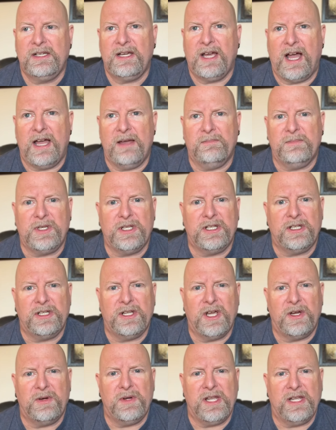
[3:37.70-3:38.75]
I'm going to
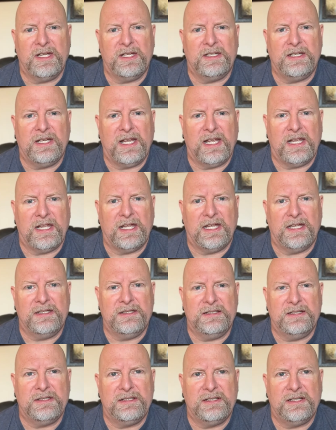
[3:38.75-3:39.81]
go in
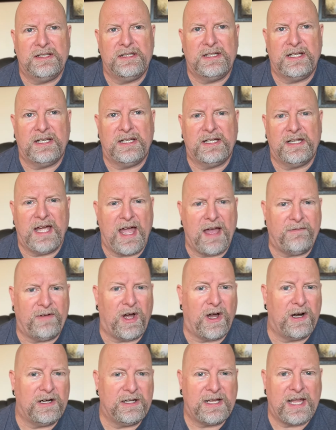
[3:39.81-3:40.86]
and uh, have a
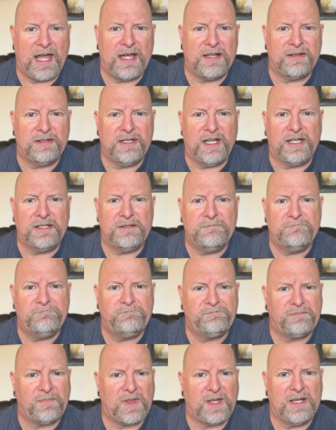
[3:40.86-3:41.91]
heart cath done.
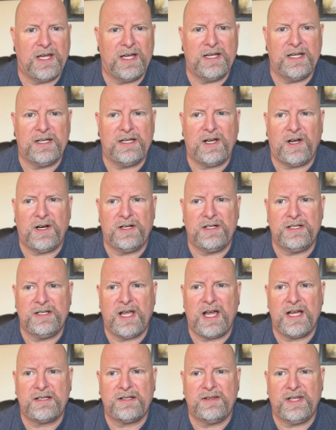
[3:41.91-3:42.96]
Uh, heart
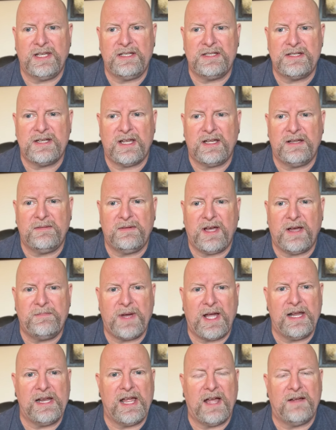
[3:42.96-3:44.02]
doc thinks I, I
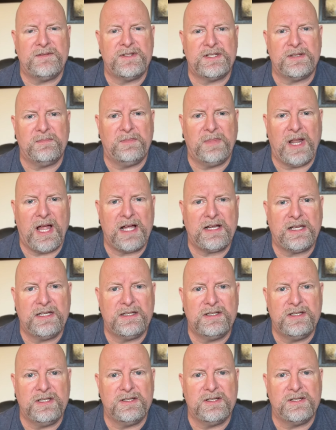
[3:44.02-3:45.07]
might have some
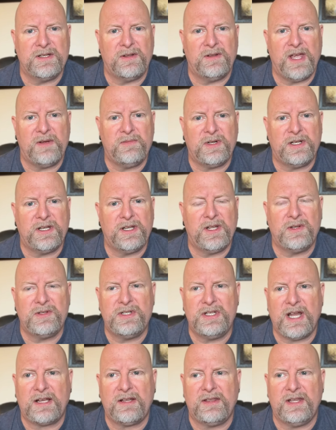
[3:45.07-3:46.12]
blockage, and so they want to go
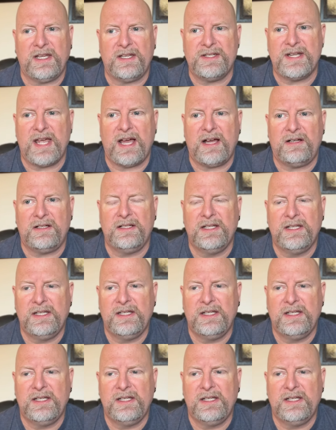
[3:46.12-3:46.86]
check things out.